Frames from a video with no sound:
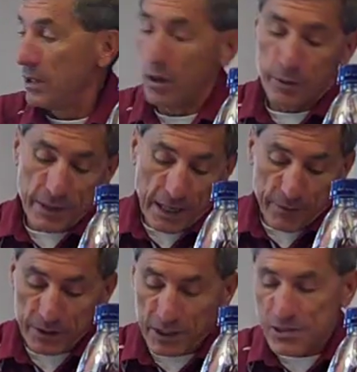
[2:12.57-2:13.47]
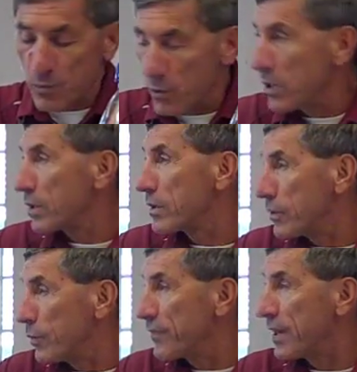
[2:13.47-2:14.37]
knowing that if it doesn't work,
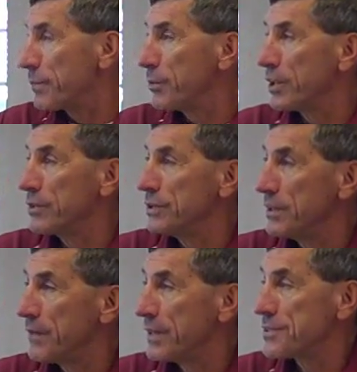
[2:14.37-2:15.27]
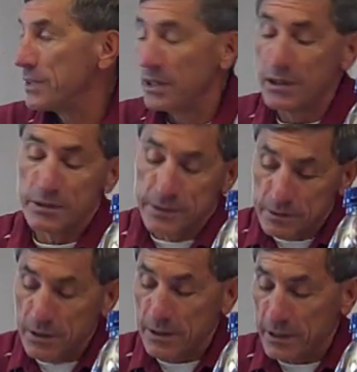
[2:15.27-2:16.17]
we've got a pretty good defense in there
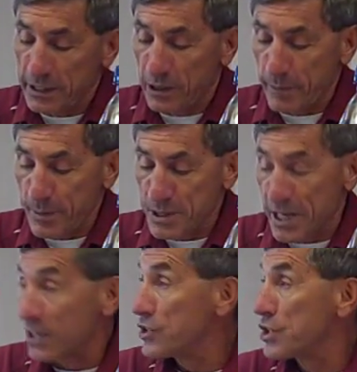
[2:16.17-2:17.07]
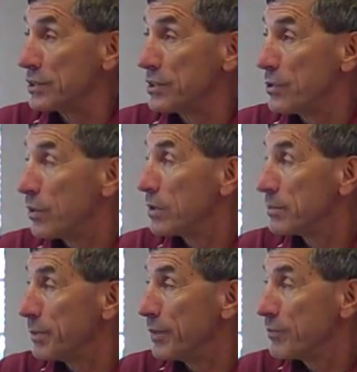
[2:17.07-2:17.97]
and, you know, maybe they can shut the door.
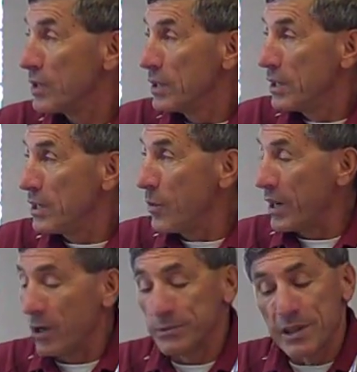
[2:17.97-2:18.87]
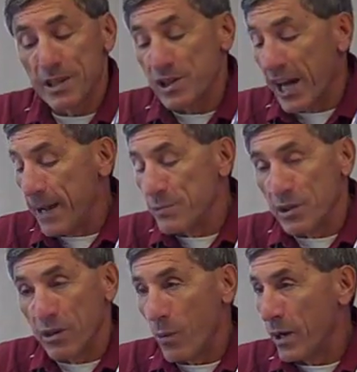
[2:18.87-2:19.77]
But you want to go into these games
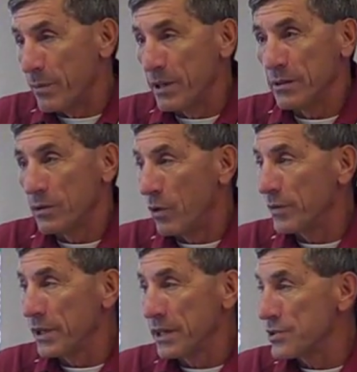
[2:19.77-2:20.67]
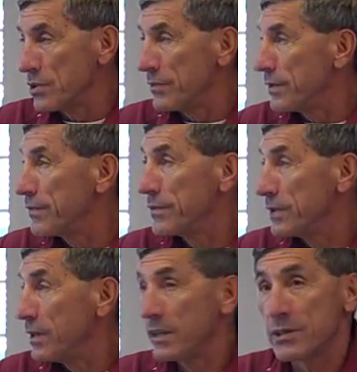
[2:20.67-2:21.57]
and you don't want to be overly conservative.
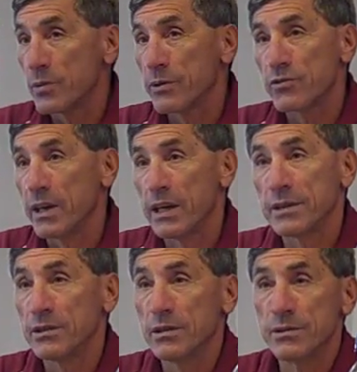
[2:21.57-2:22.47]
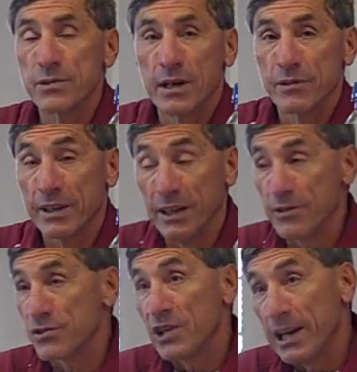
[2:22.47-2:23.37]
You know, that's what we were trying not to do. So I don't think
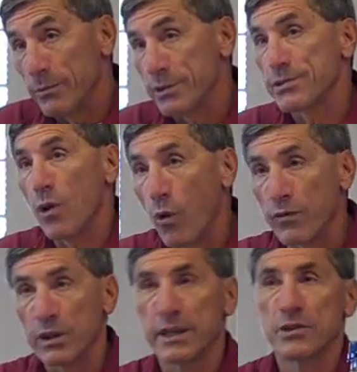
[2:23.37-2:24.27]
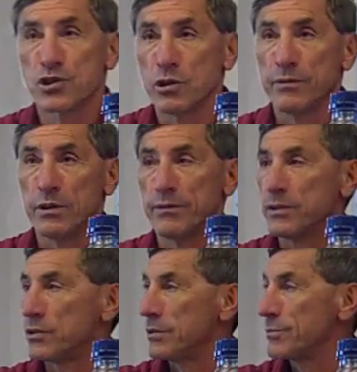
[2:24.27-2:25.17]
either side was overly conservative
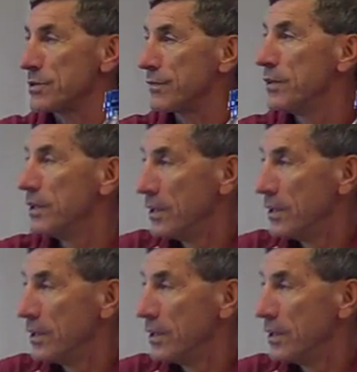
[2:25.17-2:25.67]
in terms of